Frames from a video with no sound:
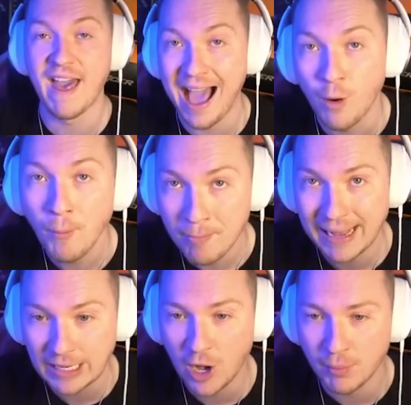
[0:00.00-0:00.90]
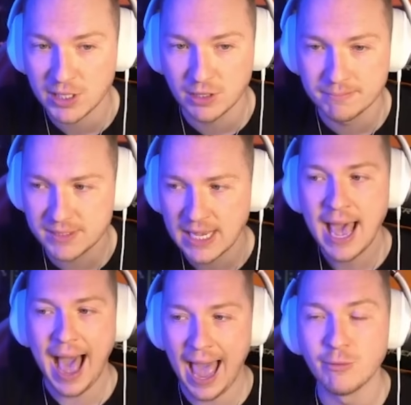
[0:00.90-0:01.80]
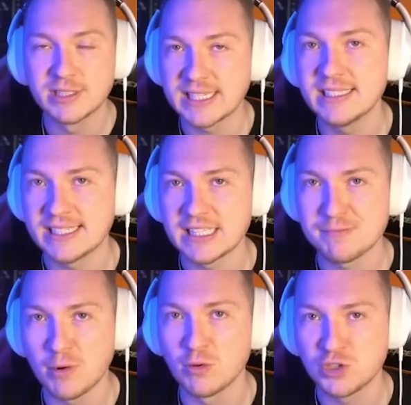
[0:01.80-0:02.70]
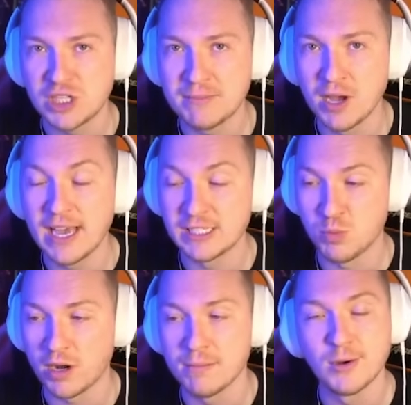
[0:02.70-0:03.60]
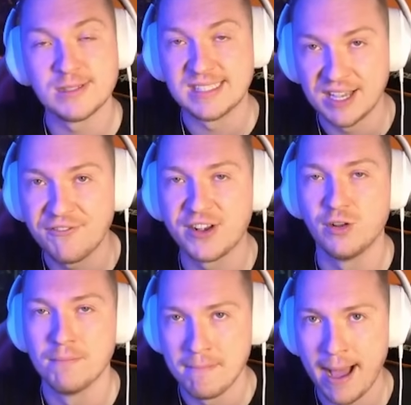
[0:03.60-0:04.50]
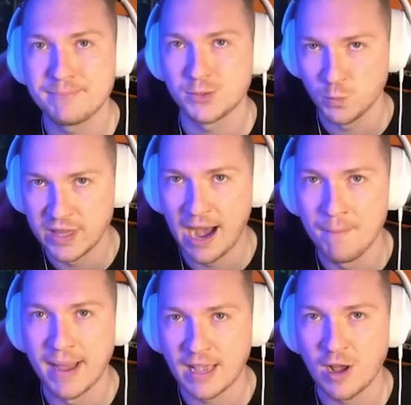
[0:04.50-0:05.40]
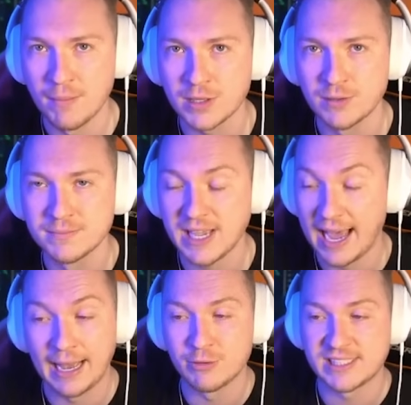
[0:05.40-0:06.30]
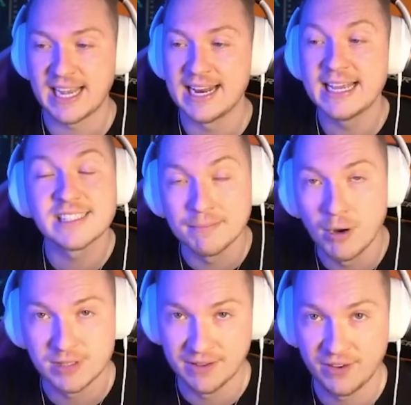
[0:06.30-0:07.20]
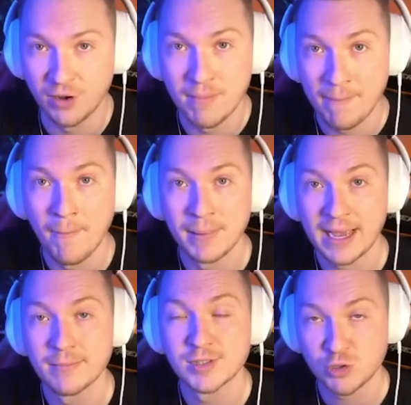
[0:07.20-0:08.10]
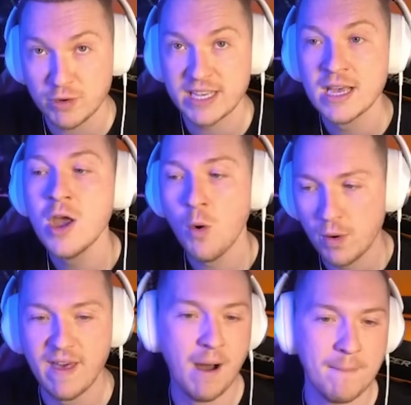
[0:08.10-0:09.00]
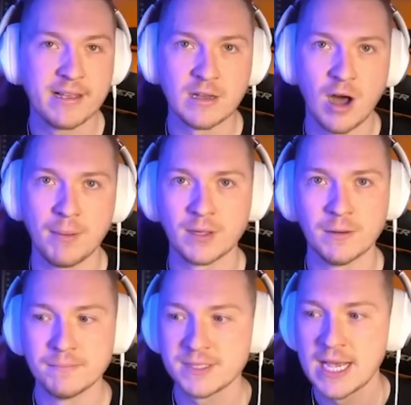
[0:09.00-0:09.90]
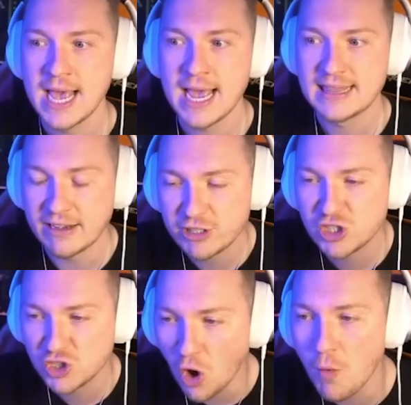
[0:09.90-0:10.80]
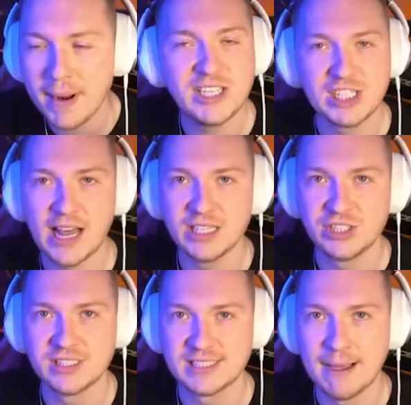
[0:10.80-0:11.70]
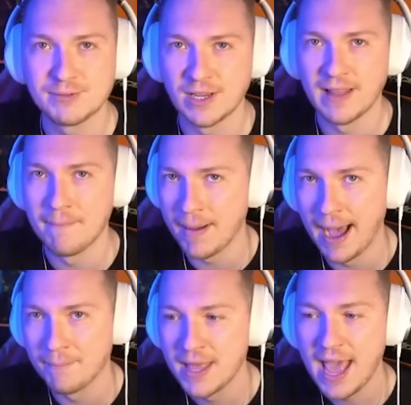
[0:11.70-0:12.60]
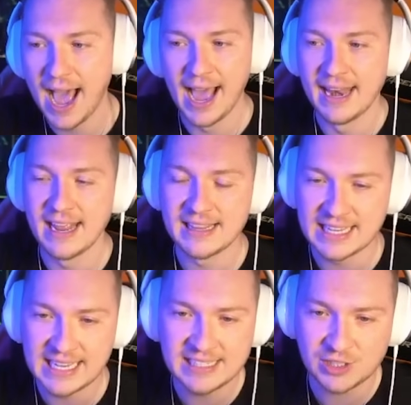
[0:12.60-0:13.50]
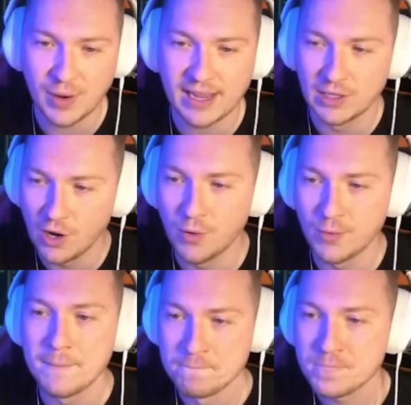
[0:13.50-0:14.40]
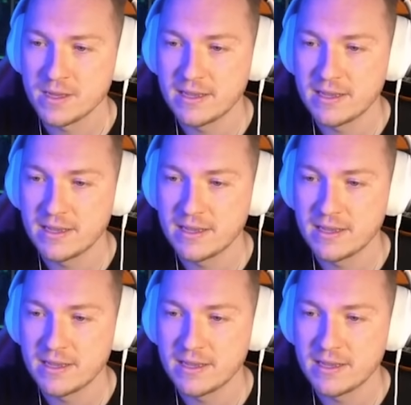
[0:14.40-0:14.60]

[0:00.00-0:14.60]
without Mega Gobblegums. I would say Zetsubo no Shima is one of the most difficult maps without Mega Gobblegums, and I would say it is the most difficult map on Black Ops 3 without Mega Gobblegums. There is so many challenging steps on that map, and the Easter egg alone,